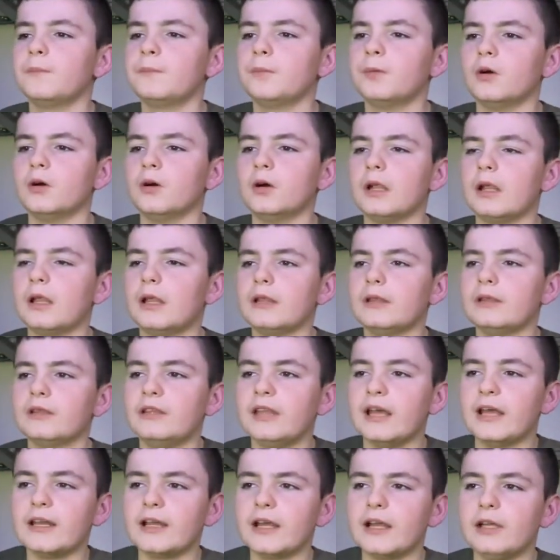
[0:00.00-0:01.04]
But
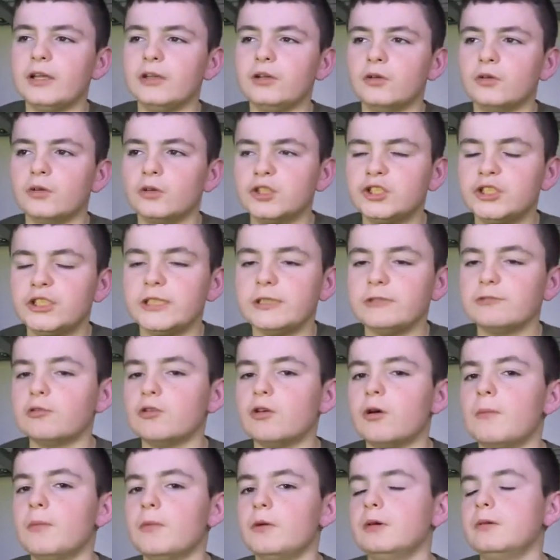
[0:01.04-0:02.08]
then I know
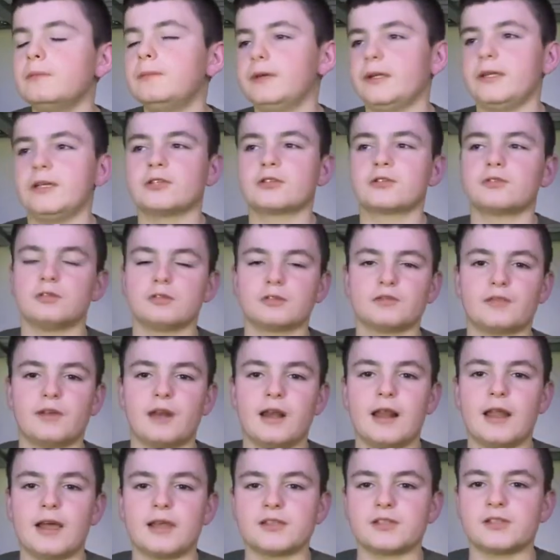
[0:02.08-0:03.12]
Ciro Immobile scores for
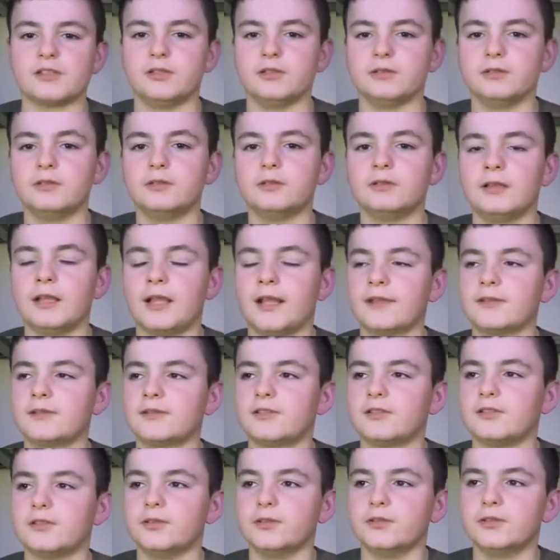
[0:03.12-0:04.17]
Lazio,
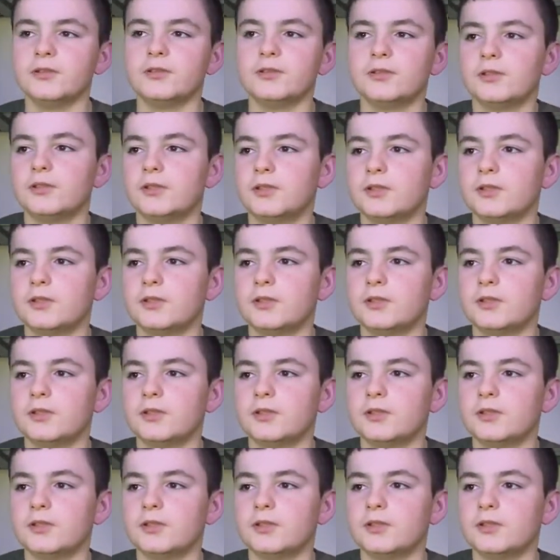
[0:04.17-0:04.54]
Lazio